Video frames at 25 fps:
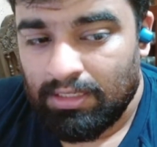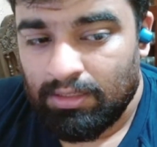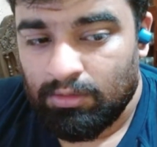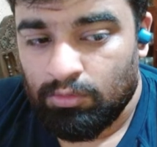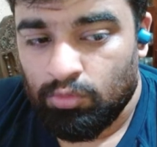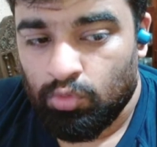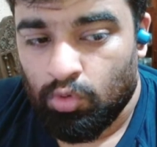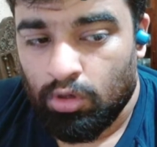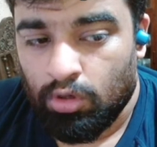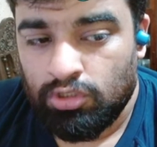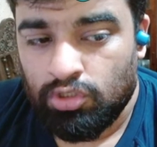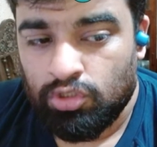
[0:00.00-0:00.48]

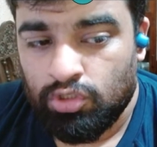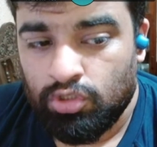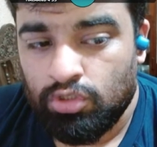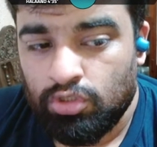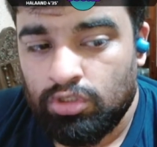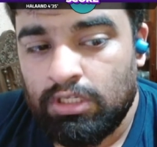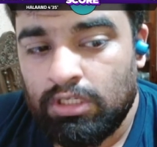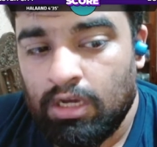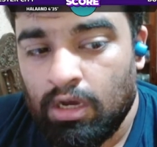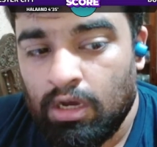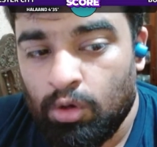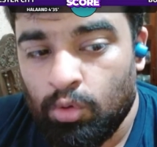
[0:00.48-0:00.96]
wants to
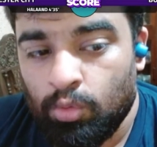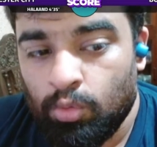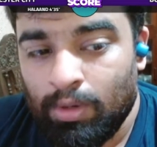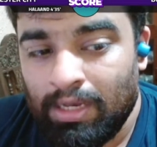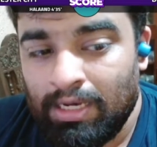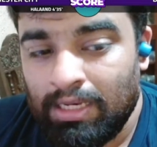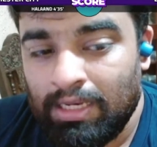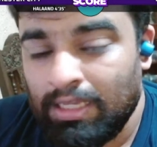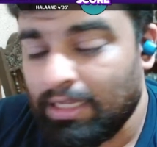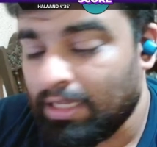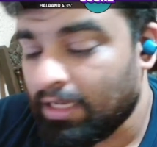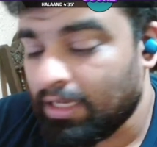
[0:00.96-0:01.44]
see how well
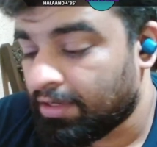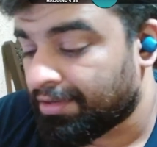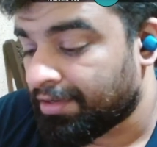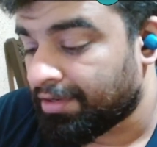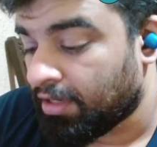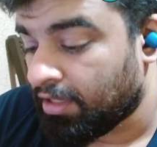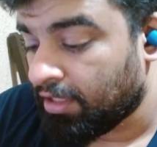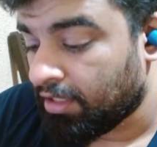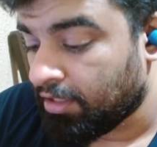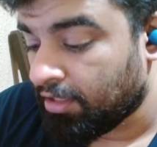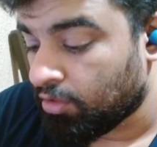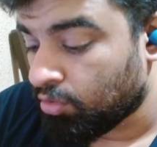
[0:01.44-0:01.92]
he can
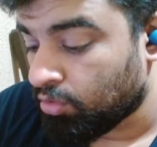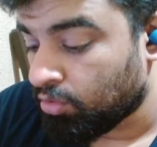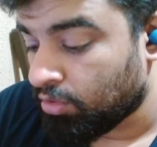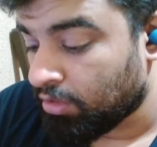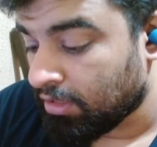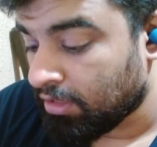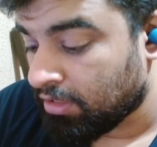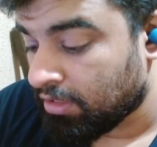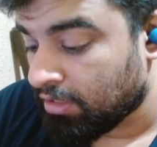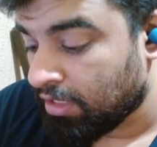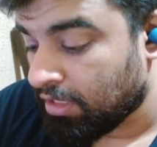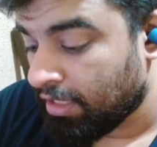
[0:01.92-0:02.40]
really do in
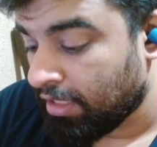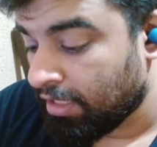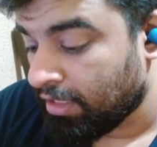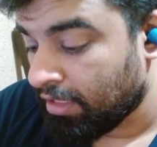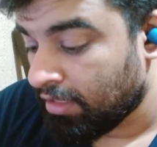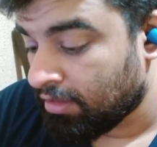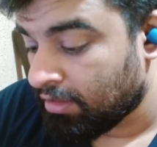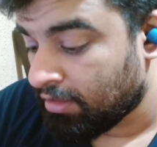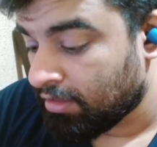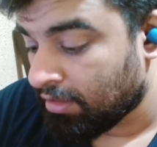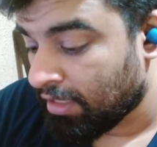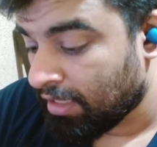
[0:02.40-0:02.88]
this league,
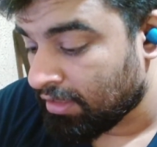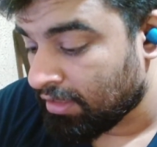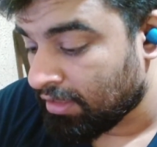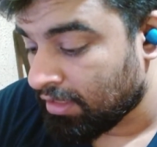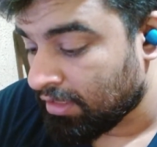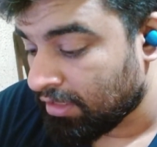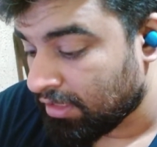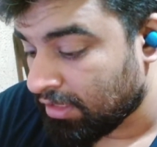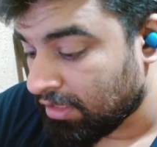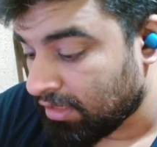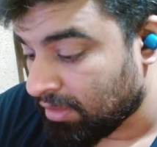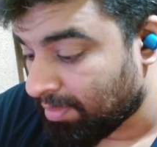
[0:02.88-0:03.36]
and
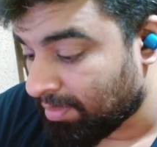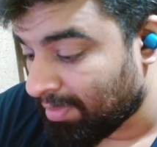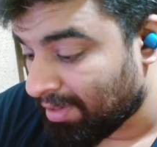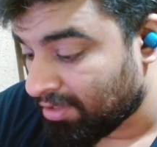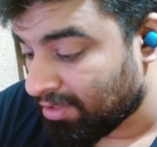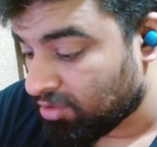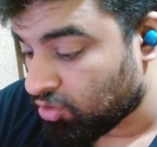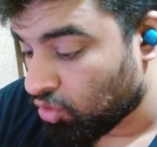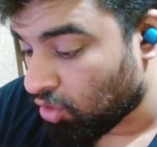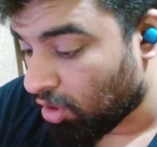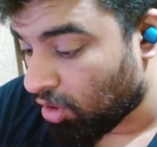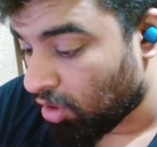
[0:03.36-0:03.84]
this is the
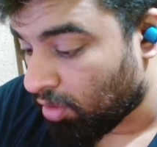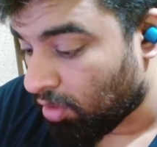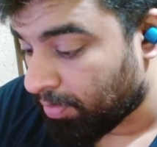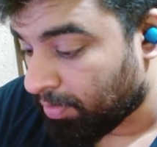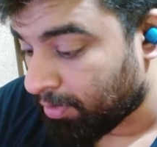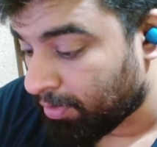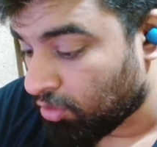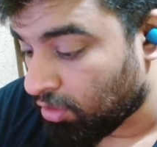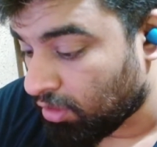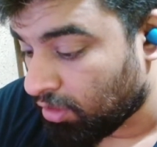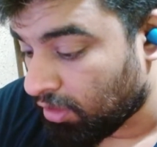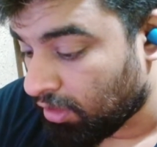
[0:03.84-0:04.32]
best
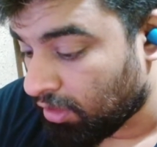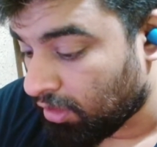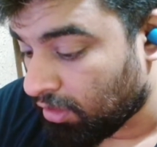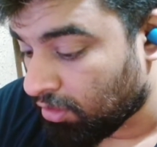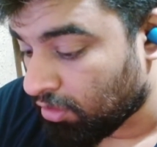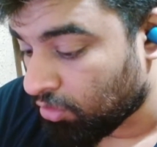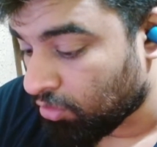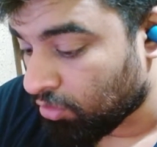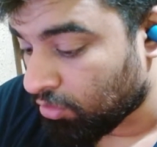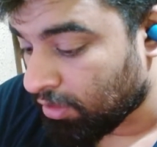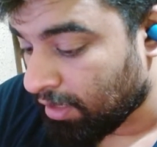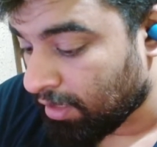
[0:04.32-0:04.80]
opportunity to
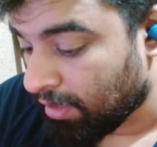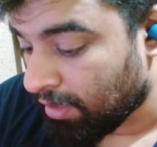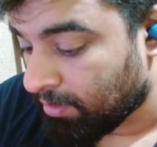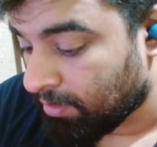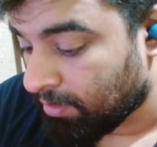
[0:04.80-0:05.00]
do that.